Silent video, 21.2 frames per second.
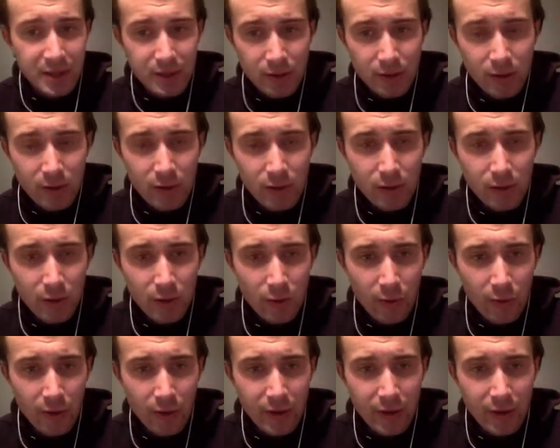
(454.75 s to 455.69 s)
It all
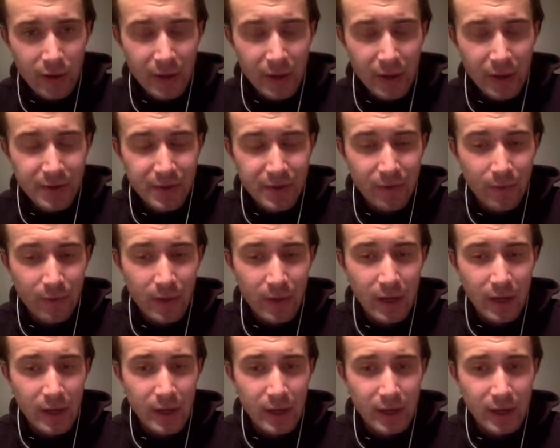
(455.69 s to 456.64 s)
really depends, for me
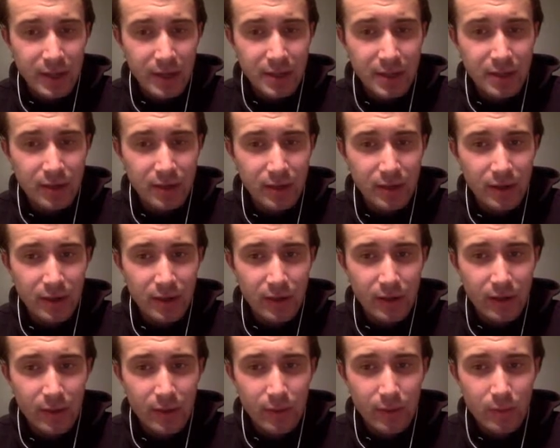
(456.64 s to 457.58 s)
at least,
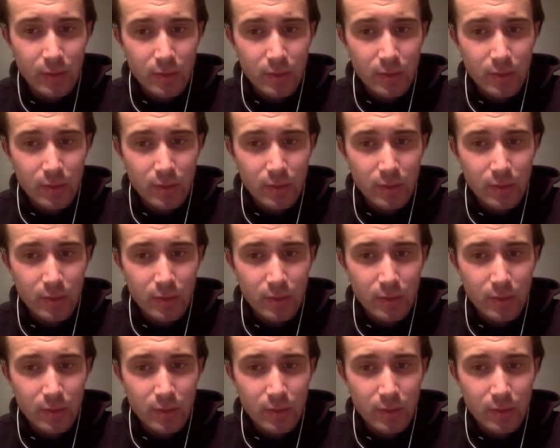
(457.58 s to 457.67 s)
on